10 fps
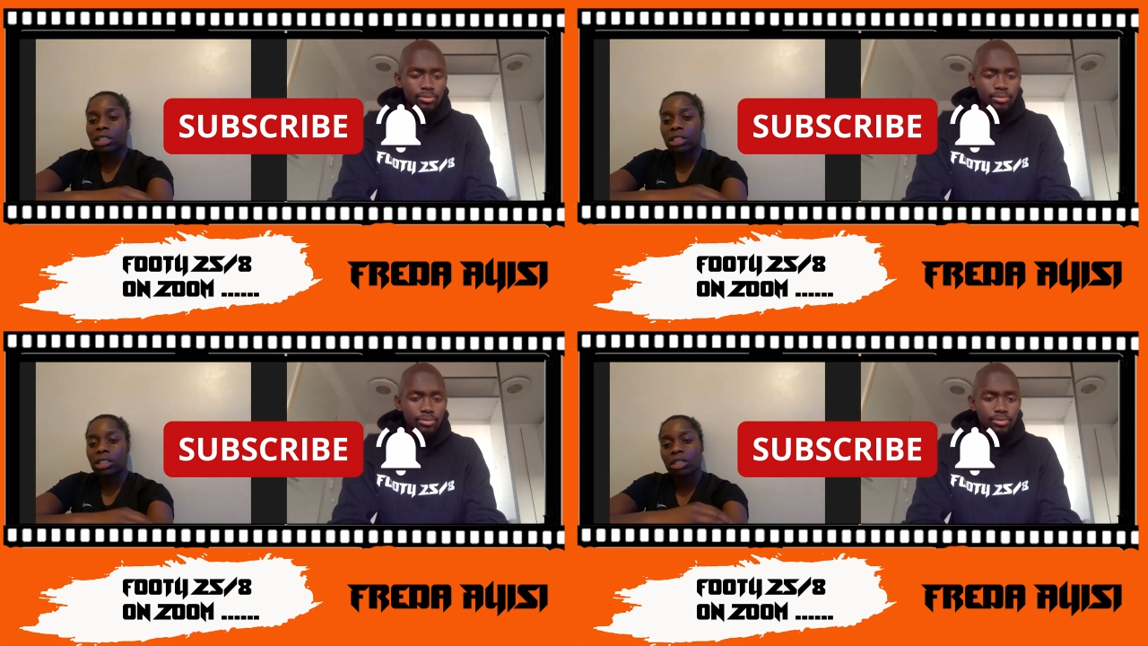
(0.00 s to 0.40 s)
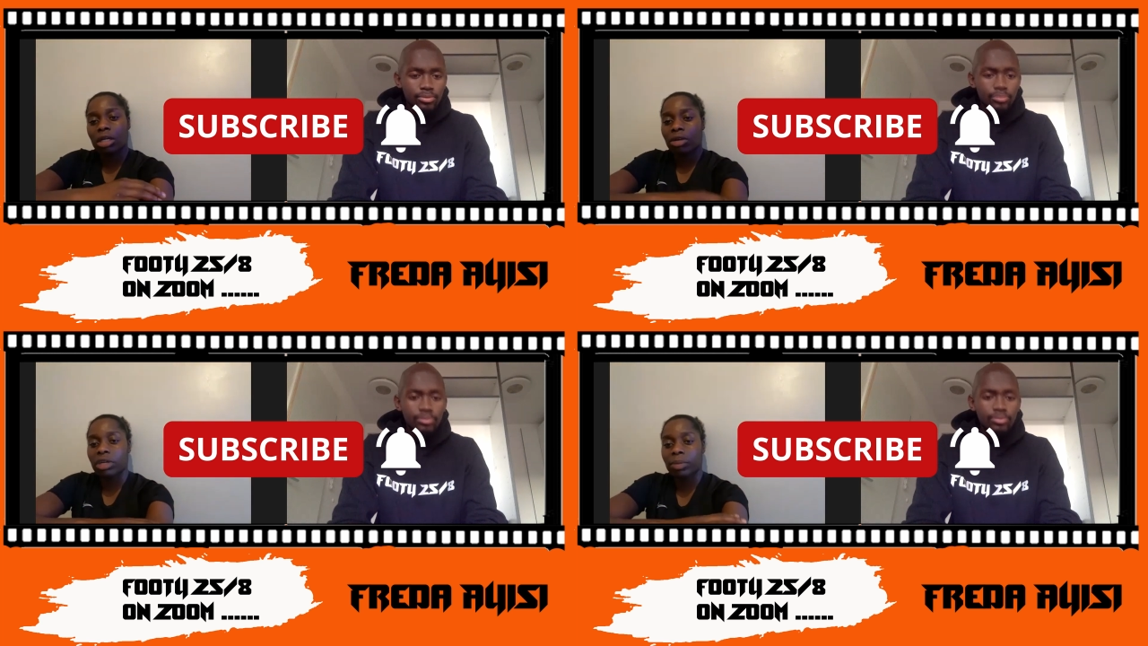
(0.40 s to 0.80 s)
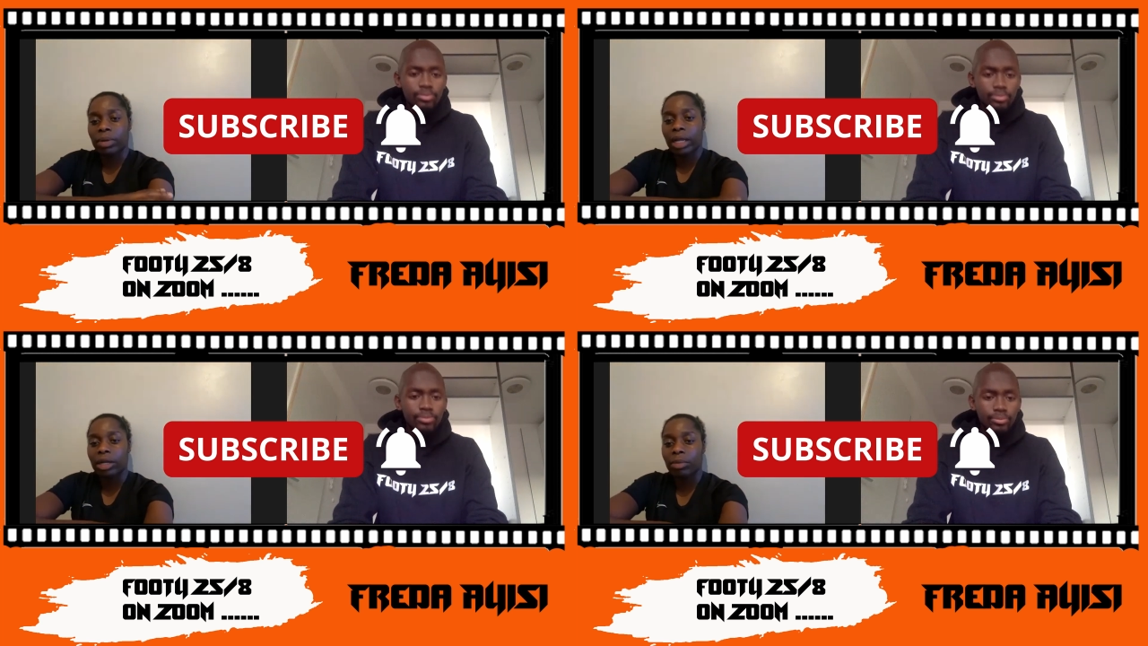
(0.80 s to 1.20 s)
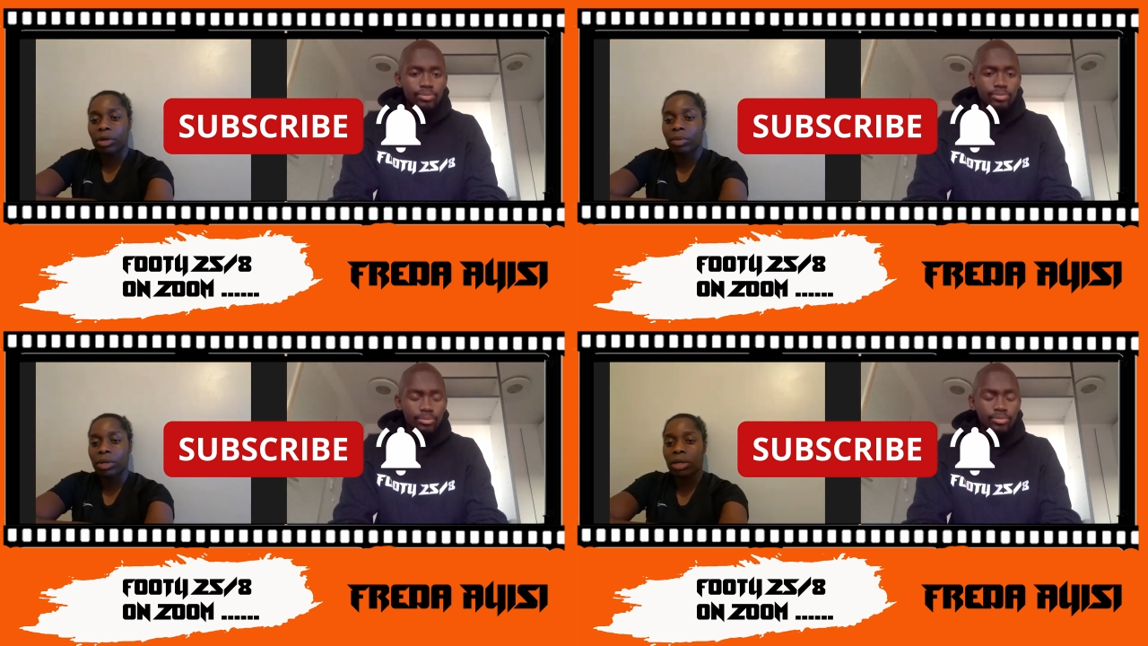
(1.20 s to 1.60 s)
Speaker 1: doesn't currently play at the
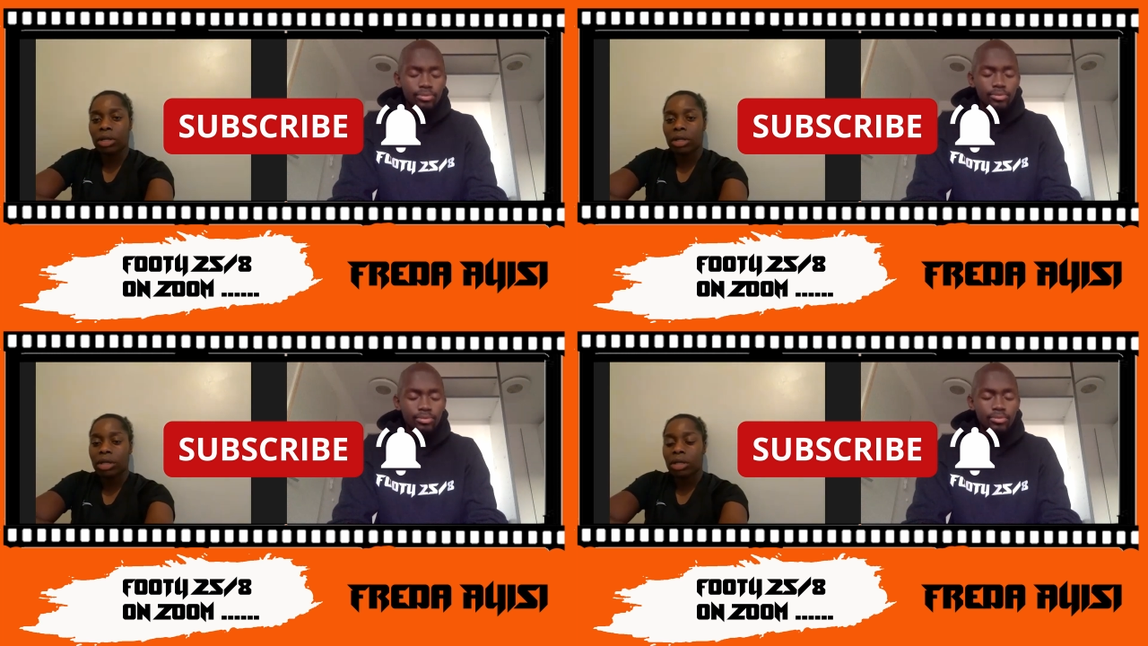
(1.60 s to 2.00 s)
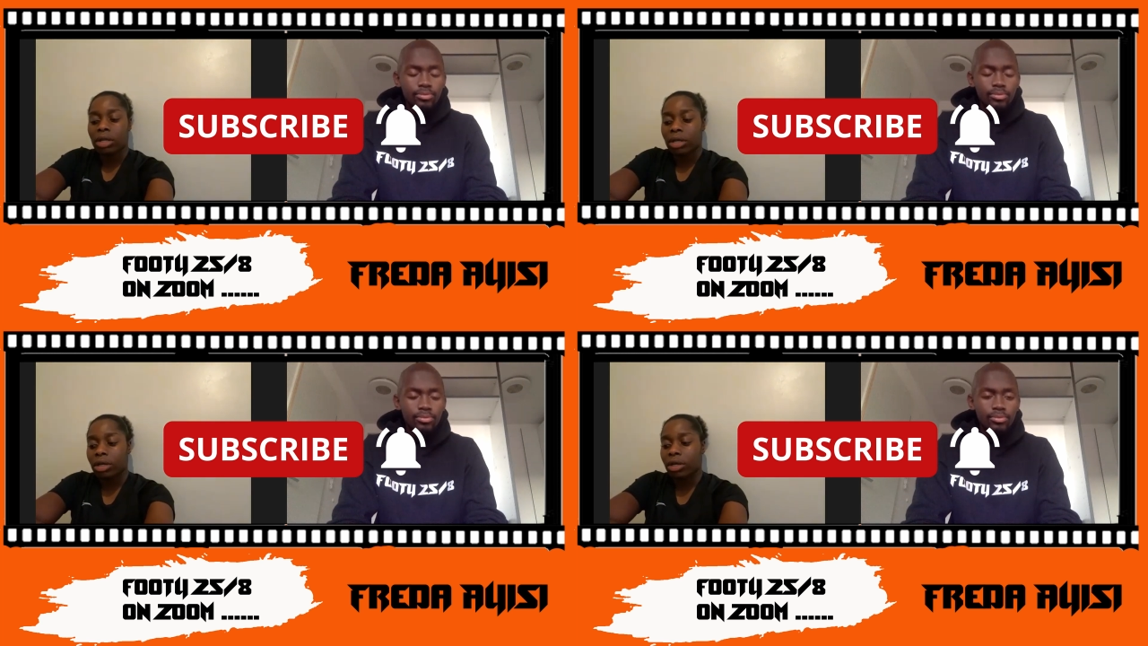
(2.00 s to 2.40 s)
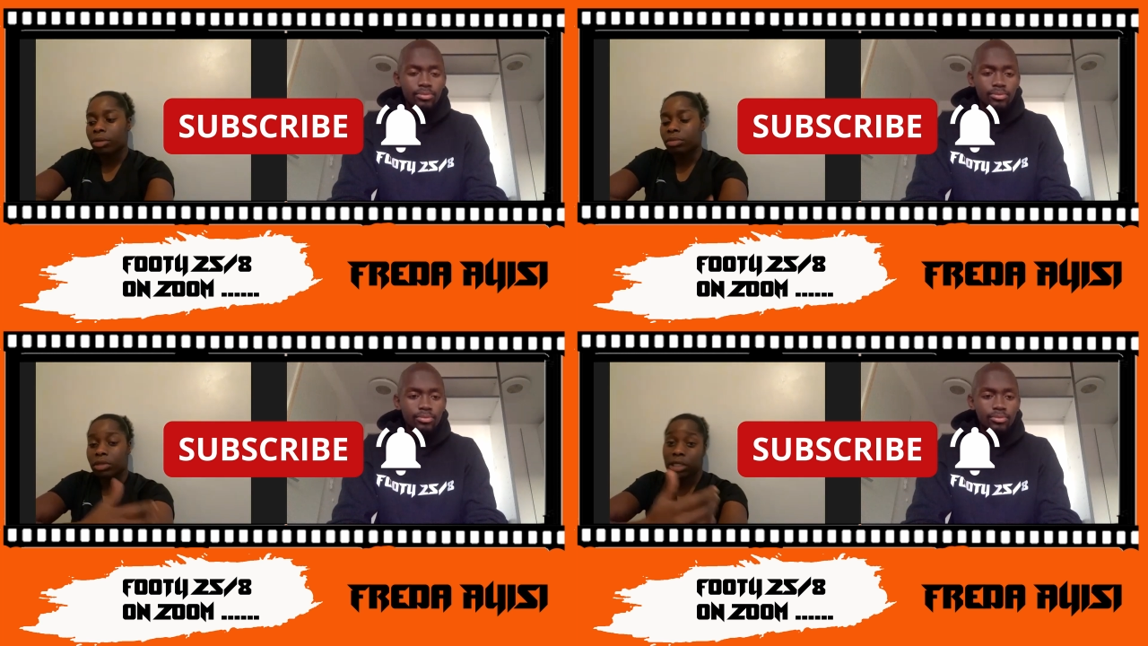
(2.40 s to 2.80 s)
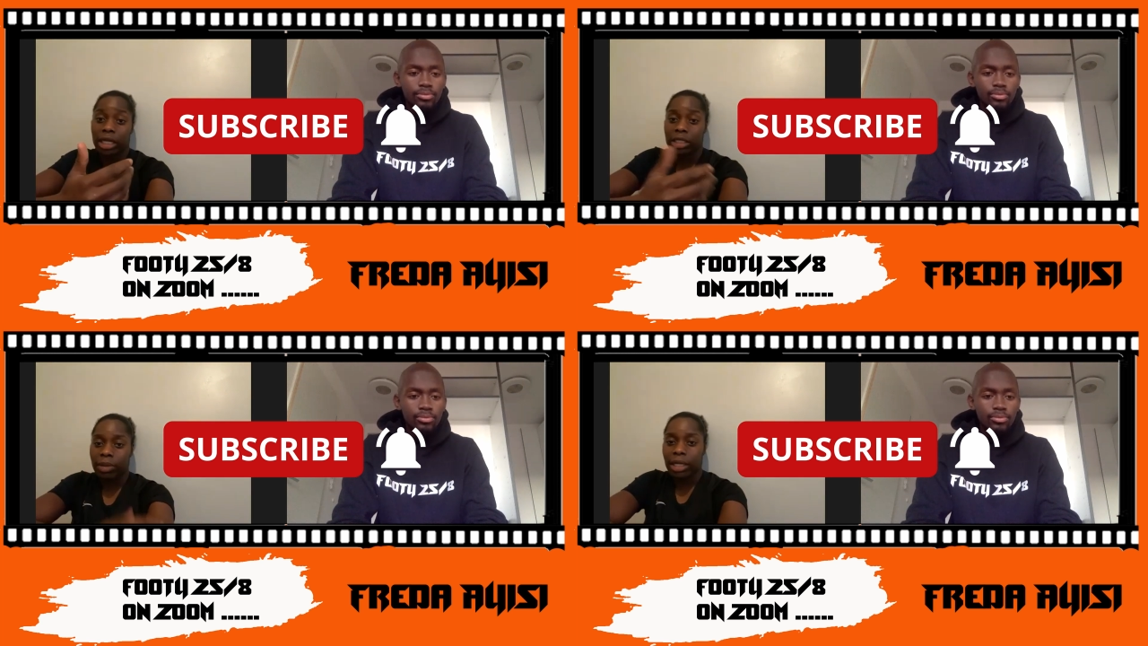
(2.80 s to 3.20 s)
moment. Mm-hmm.
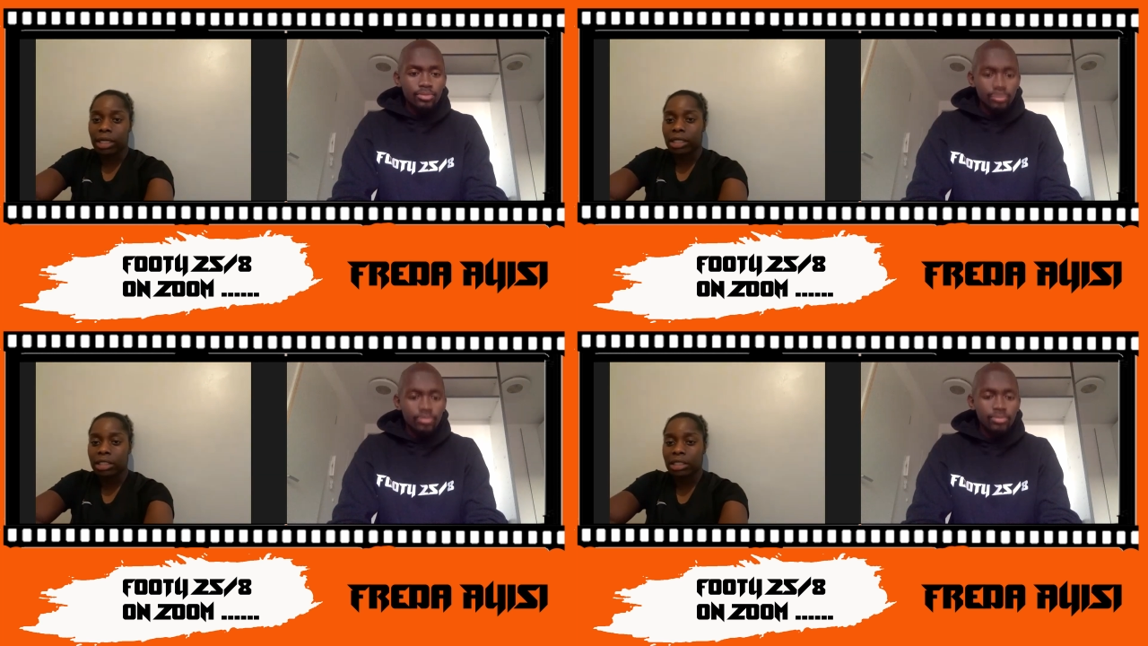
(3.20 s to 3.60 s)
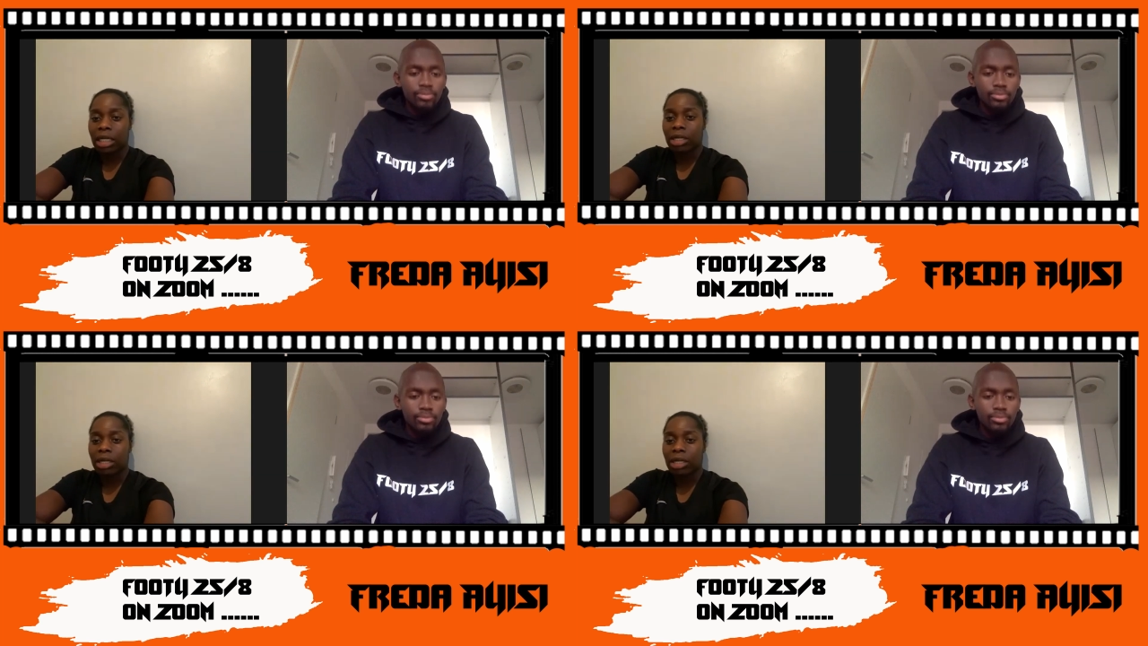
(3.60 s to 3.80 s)
Jade Bailey, she's at